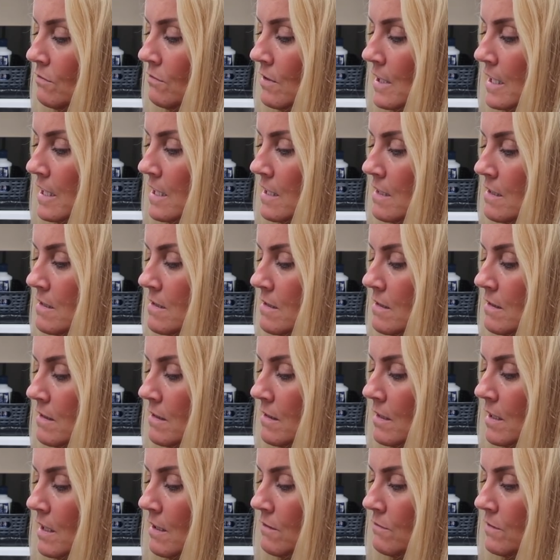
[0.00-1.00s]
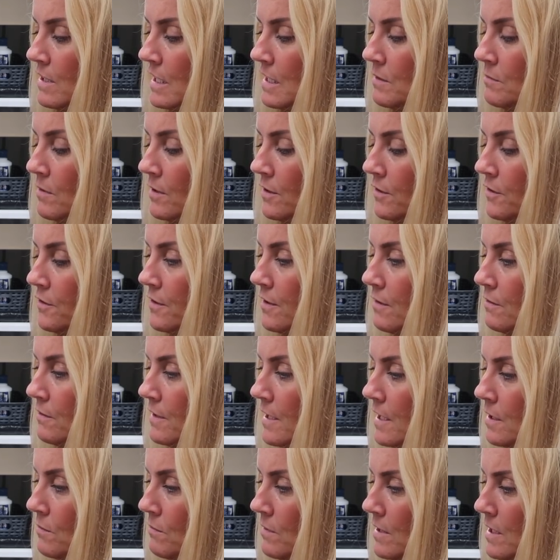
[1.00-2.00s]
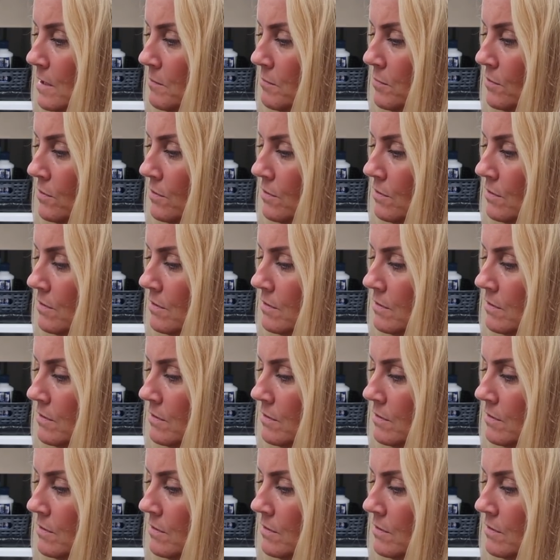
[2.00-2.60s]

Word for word: Right, I really want to throw that away, but